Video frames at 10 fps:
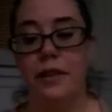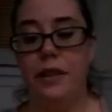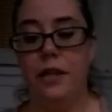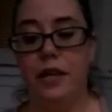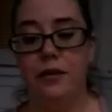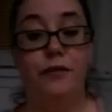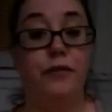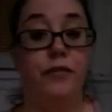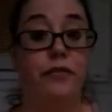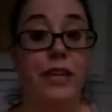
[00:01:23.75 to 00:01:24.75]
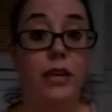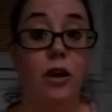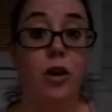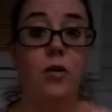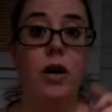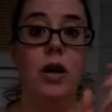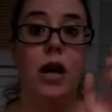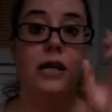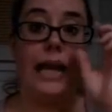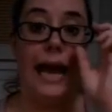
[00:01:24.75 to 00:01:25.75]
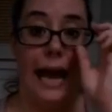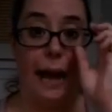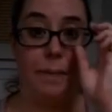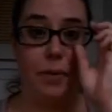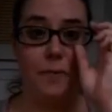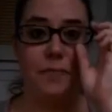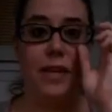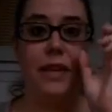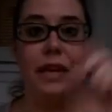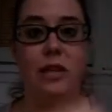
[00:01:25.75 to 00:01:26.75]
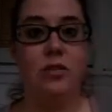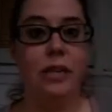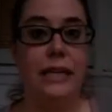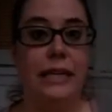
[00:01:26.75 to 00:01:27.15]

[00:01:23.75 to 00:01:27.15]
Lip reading: the Vivino app that you can